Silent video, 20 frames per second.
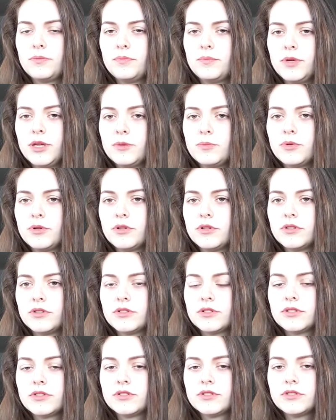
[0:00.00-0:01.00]

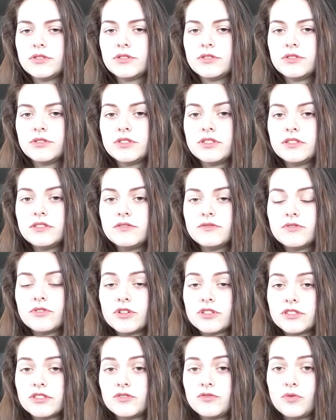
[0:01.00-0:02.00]
people,
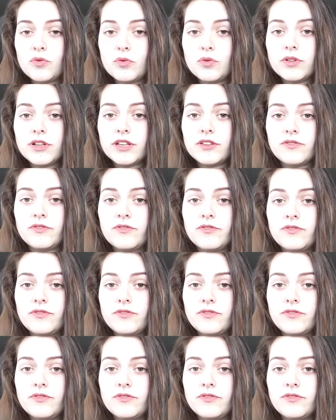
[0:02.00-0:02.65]
first of all, if